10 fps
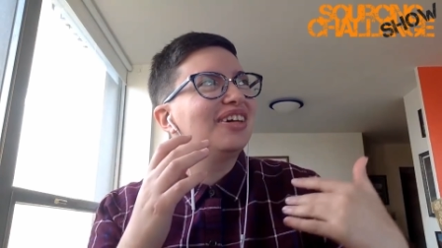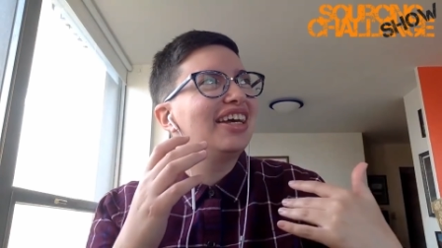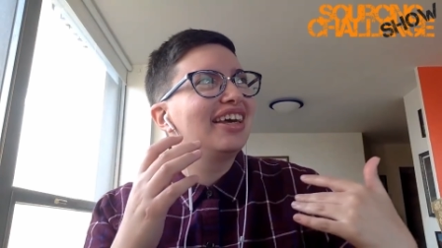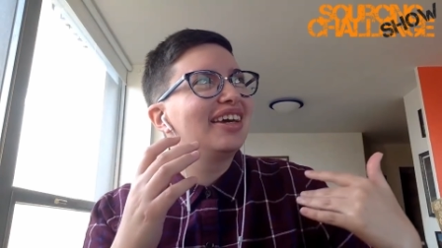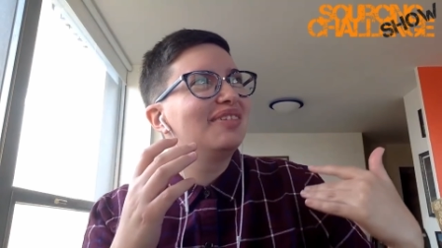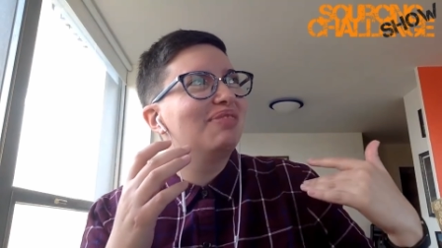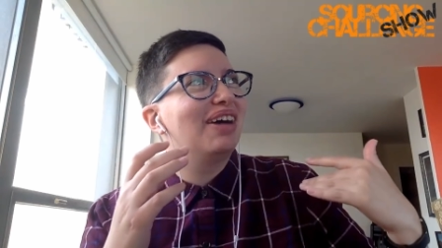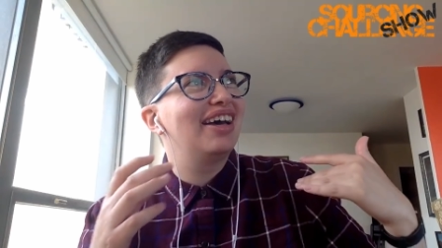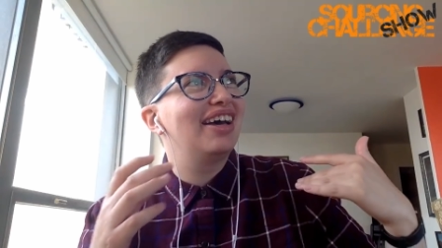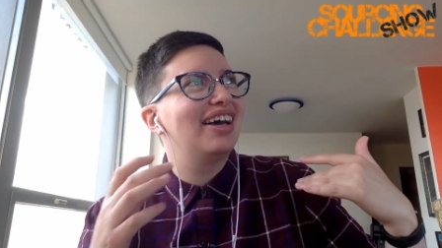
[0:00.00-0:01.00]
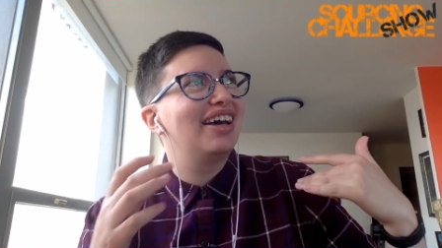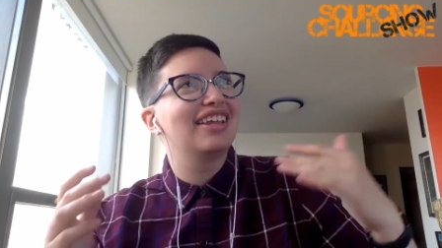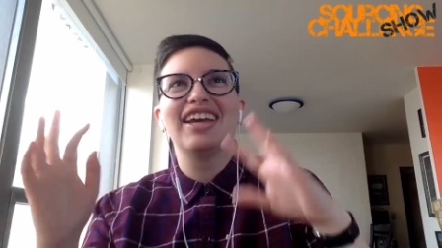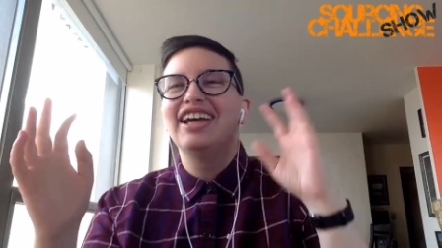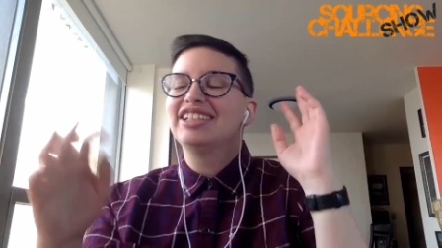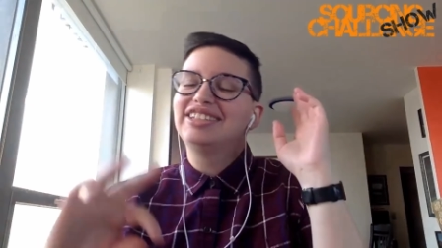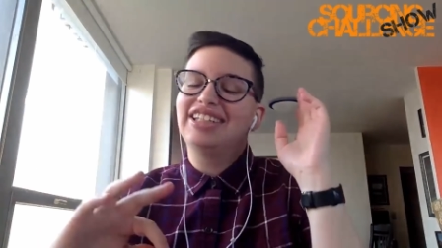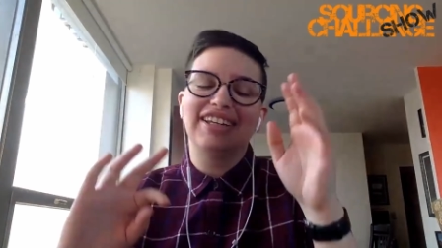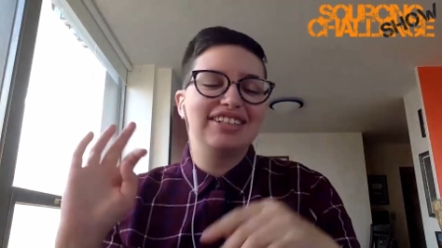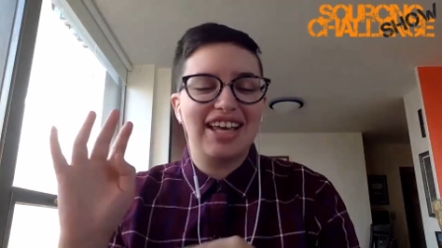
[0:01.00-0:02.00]
doing my like
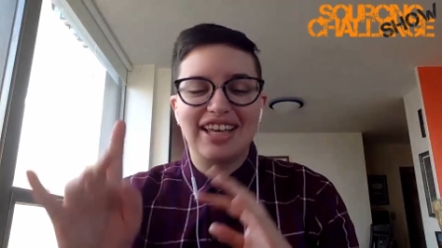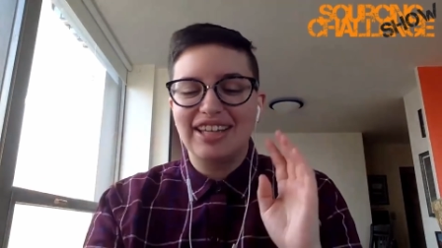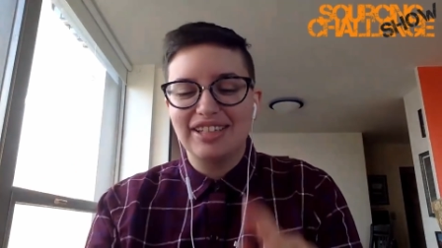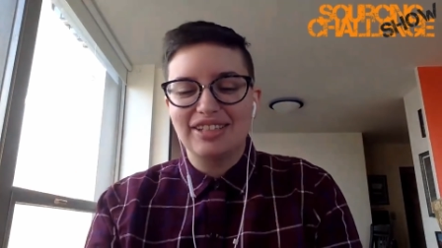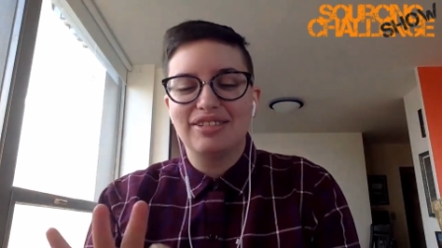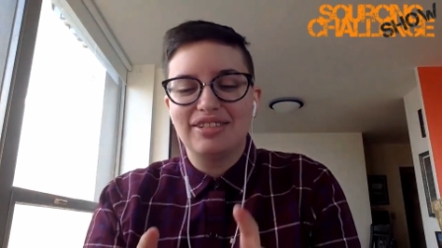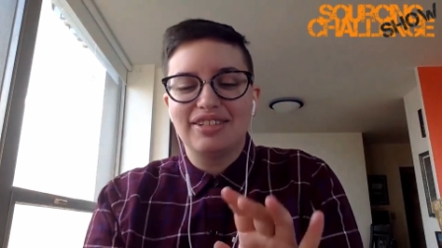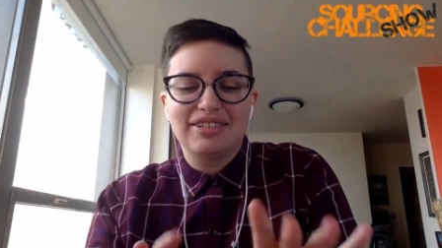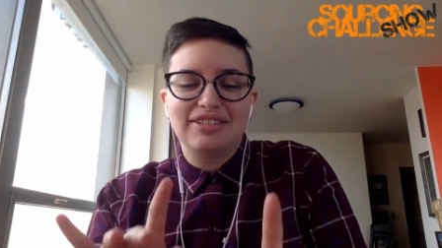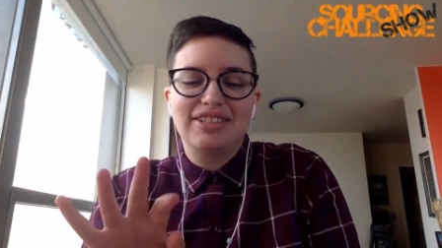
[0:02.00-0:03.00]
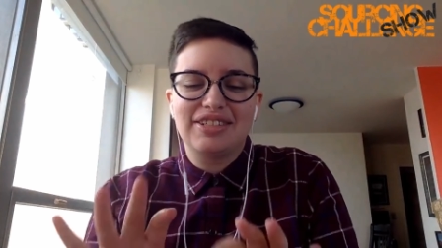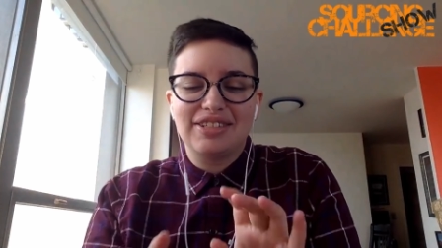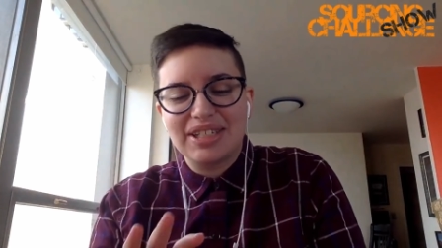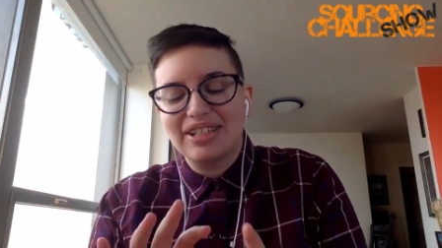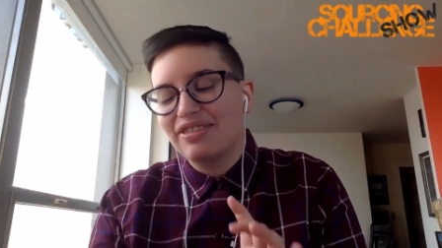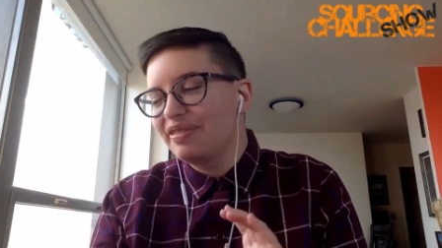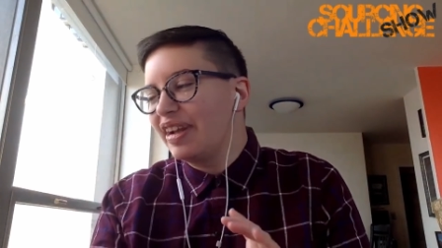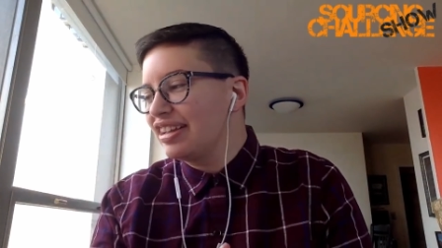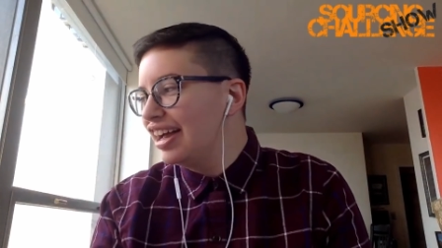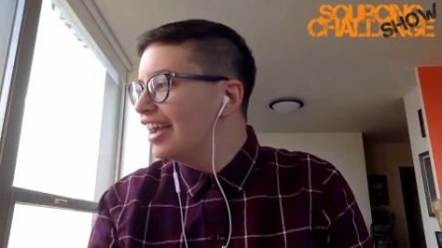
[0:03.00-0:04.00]
day-to-day, just
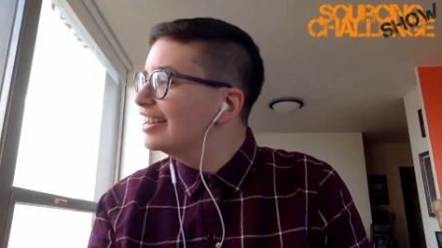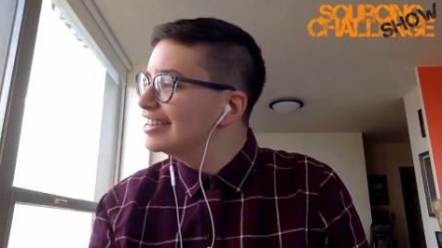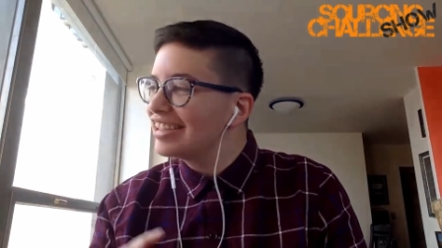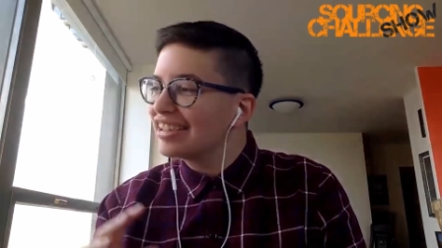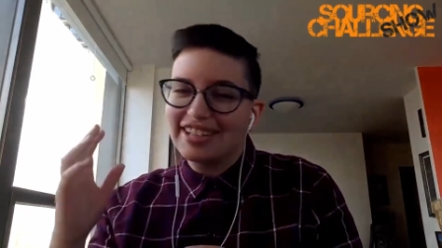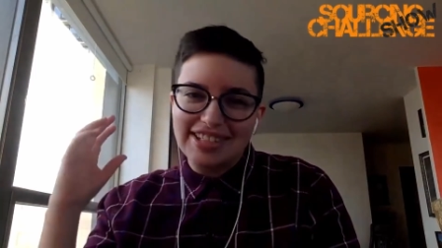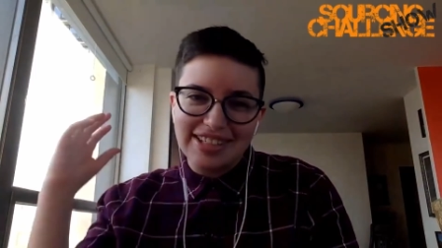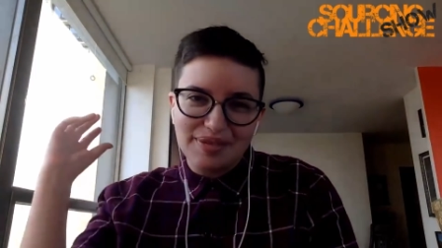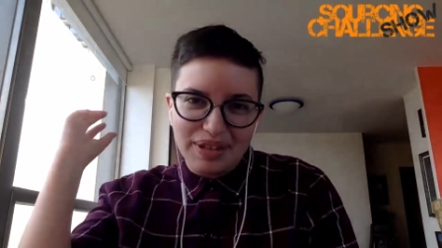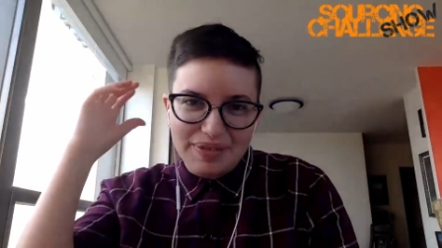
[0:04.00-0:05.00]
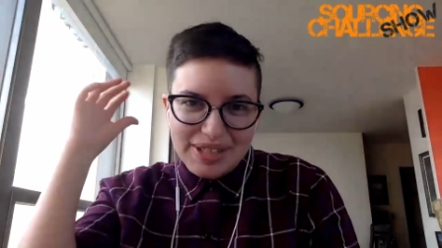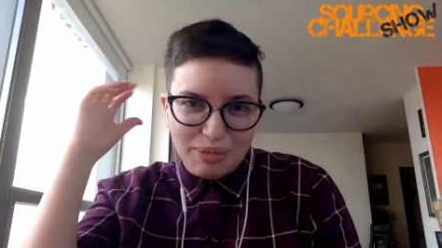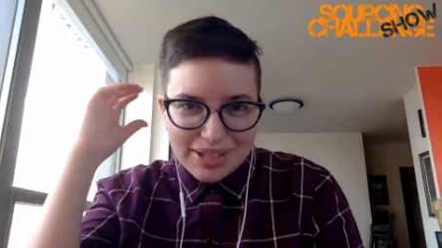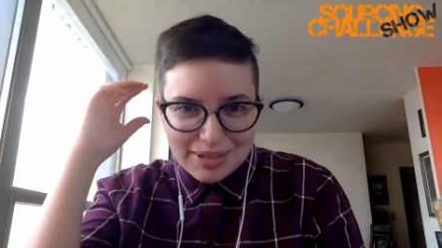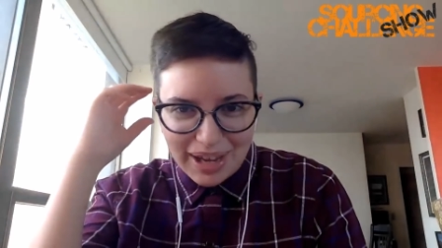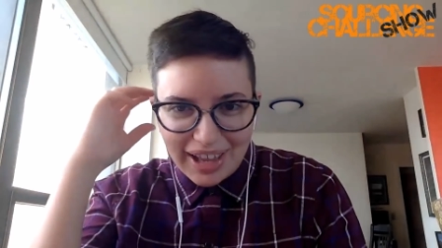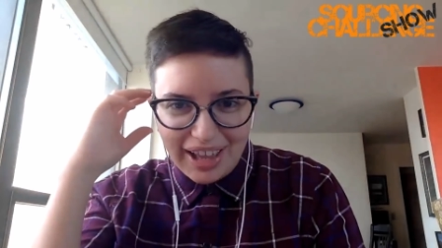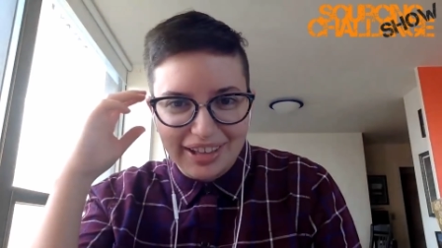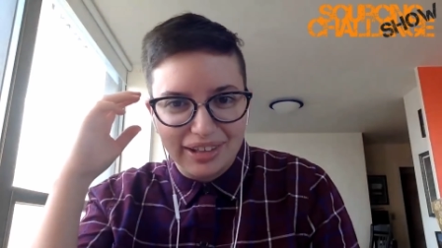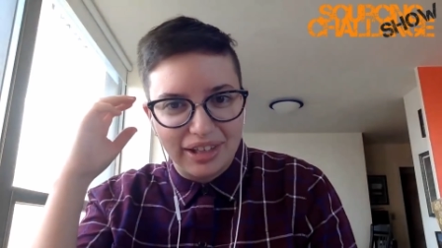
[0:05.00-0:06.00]
sourcing for my clients, I got Steve Levy's voice in
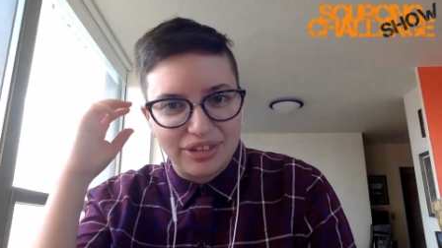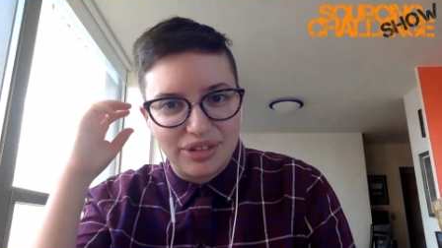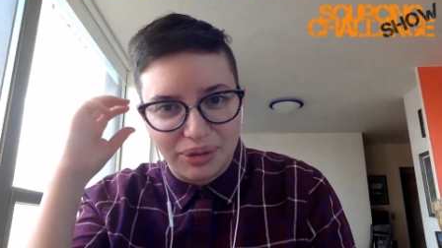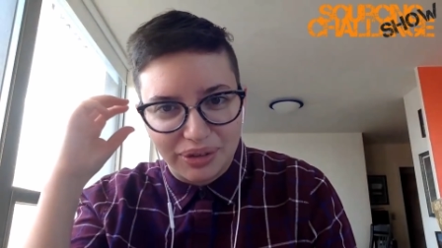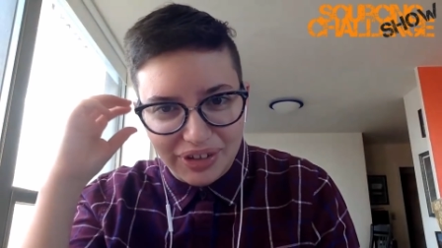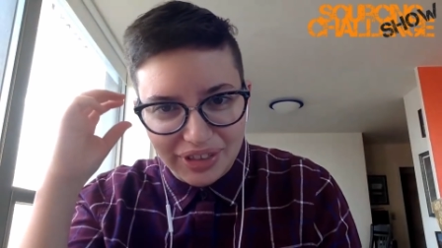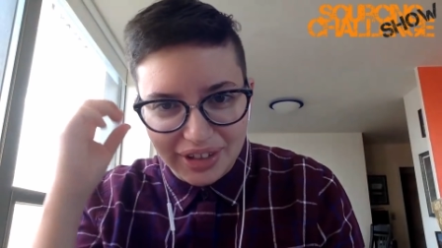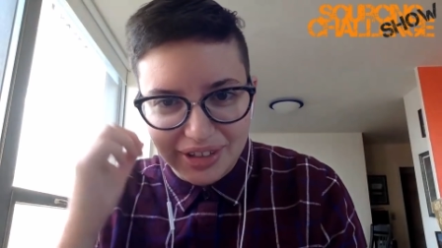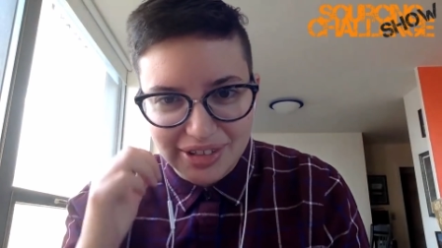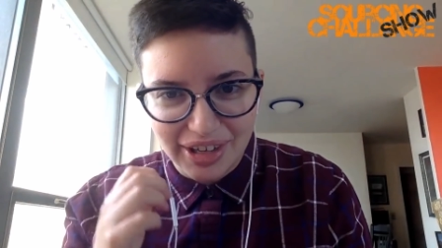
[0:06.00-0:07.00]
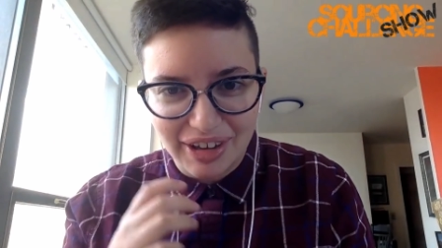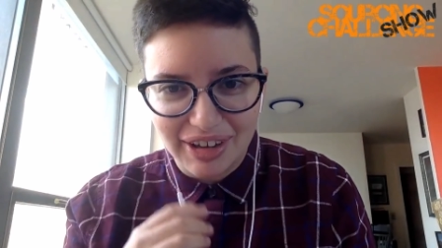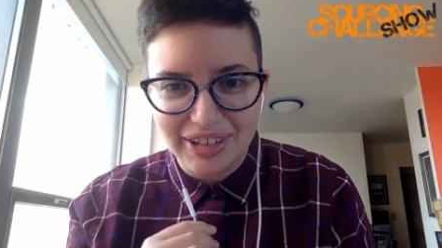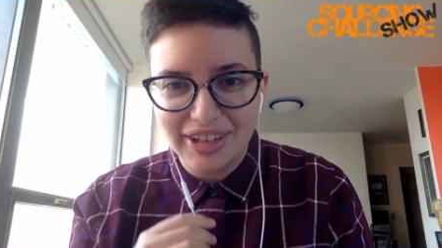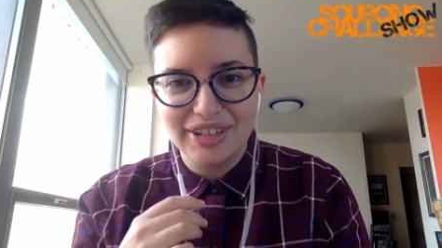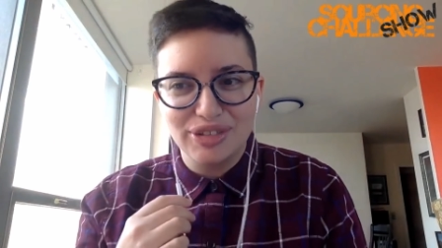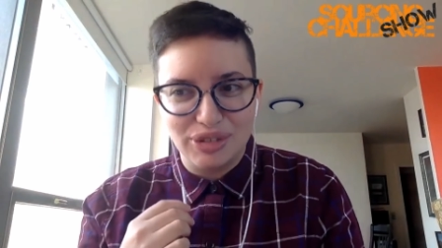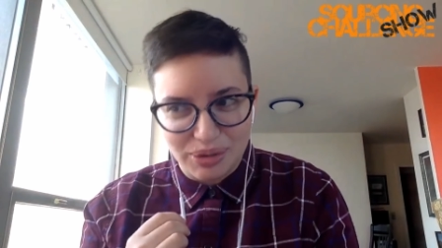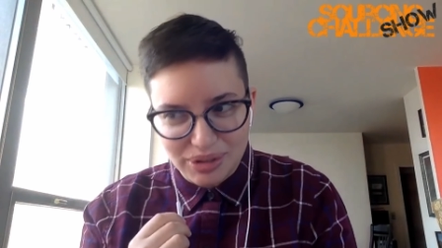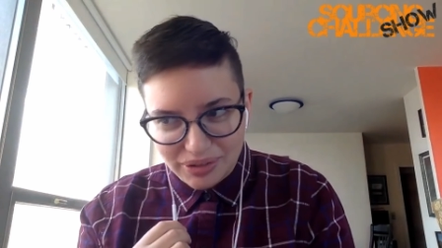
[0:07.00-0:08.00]
my head, like, don't overthink it, Sarah.
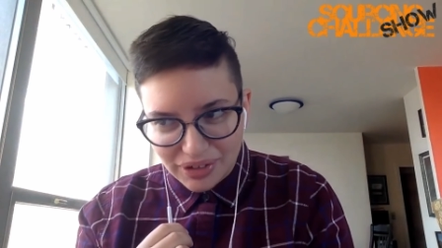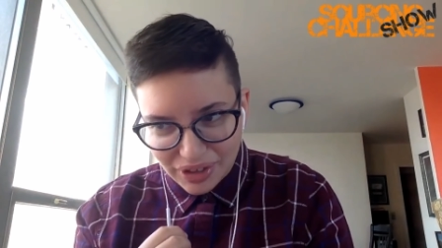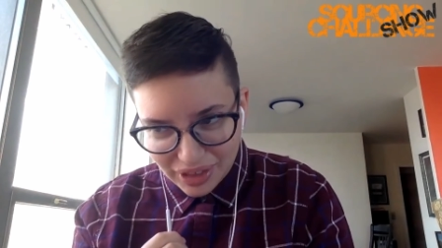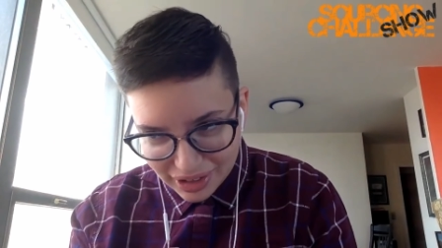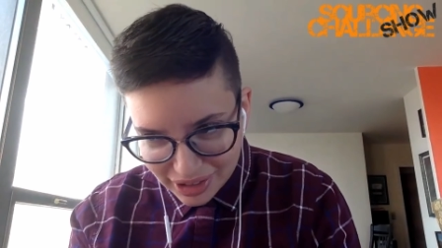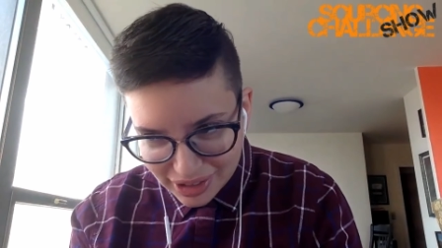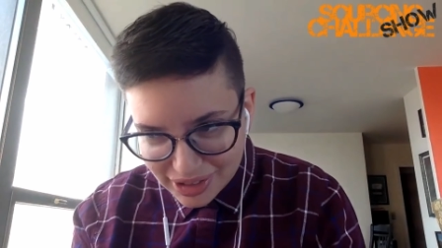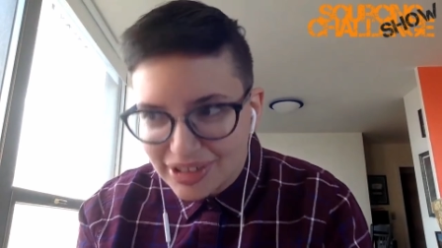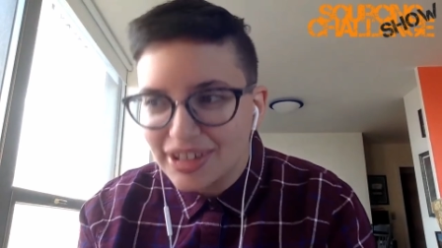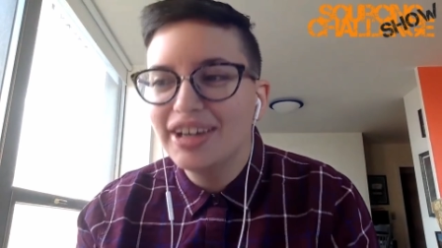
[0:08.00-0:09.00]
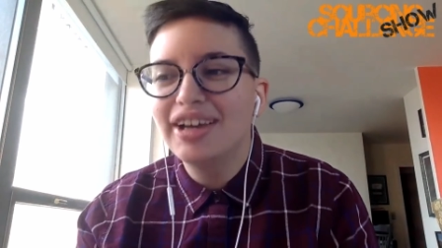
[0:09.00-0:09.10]
Don't overthink it.